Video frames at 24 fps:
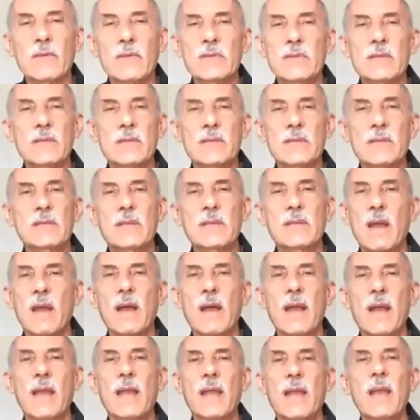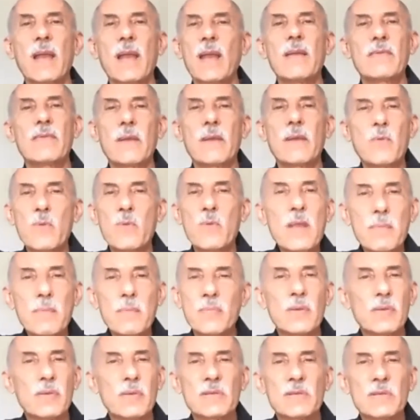in the sky. They weep
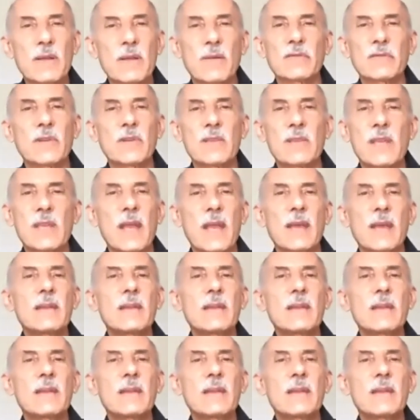themselves to the end,